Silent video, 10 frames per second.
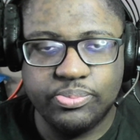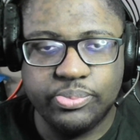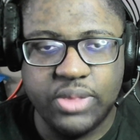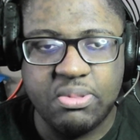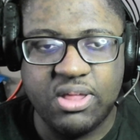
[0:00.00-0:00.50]

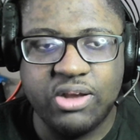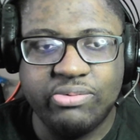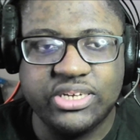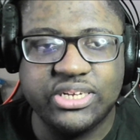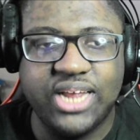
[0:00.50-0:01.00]
other
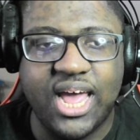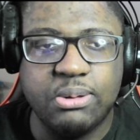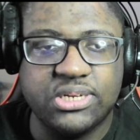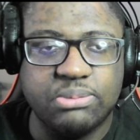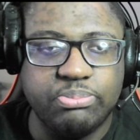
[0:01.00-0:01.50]
wrestlers
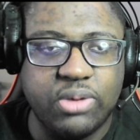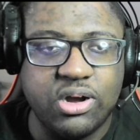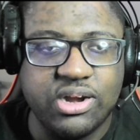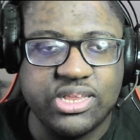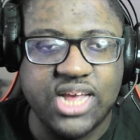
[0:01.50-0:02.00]
have some
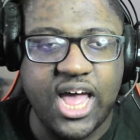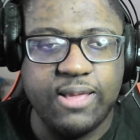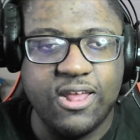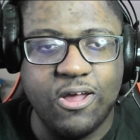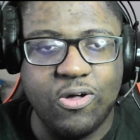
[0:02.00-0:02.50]
hard time,
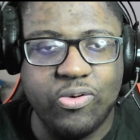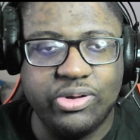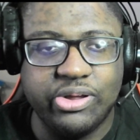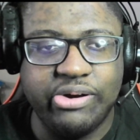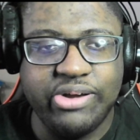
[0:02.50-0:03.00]
you know,
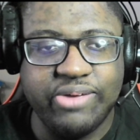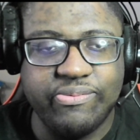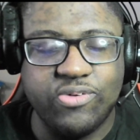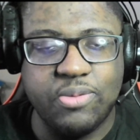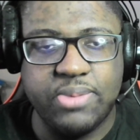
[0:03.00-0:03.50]
learning
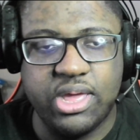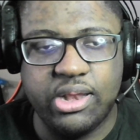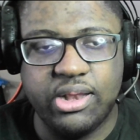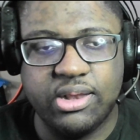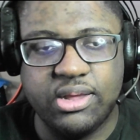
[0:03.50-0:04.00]
from it.
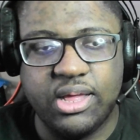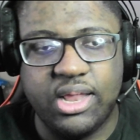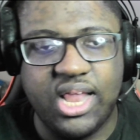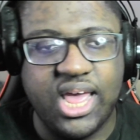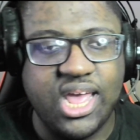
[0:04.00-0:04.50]

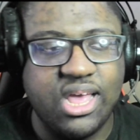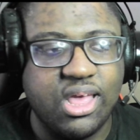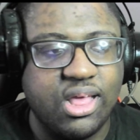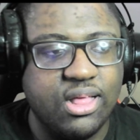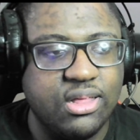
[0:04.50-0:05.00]
Like,
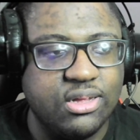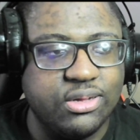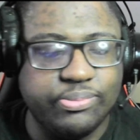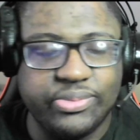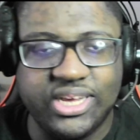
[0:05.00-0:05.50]

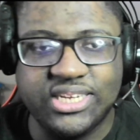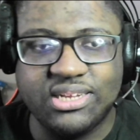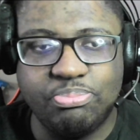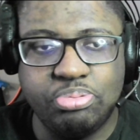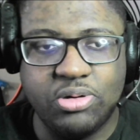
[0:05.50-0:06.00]
it's
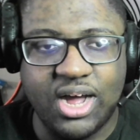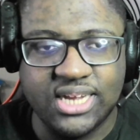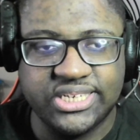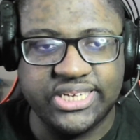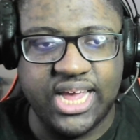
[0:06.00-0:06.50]
a
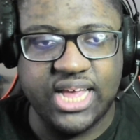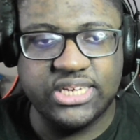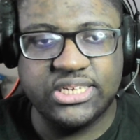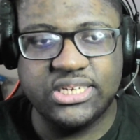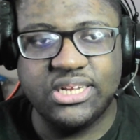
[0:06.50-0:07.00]

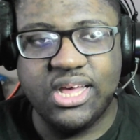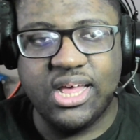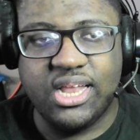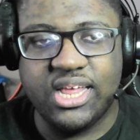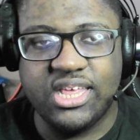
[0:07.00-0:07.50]
process.
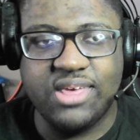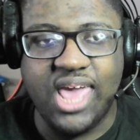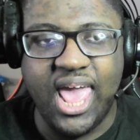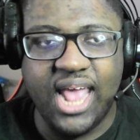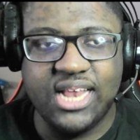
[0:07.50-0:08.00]
Like, you
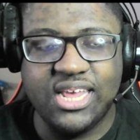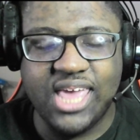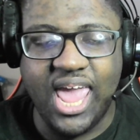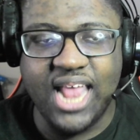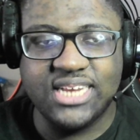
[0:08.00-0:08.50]
can't
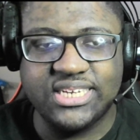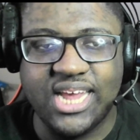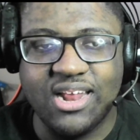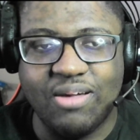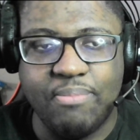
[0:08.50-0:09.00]
just
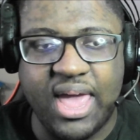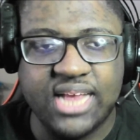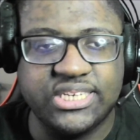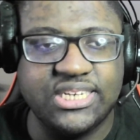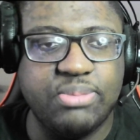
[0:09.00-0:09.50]
hate on
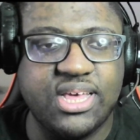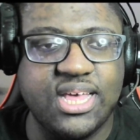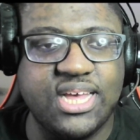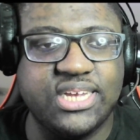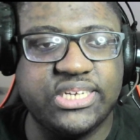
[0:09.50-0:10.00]
Maxxine
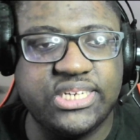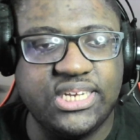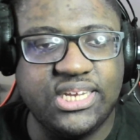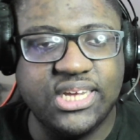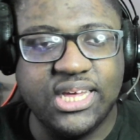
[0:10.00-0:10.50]
because she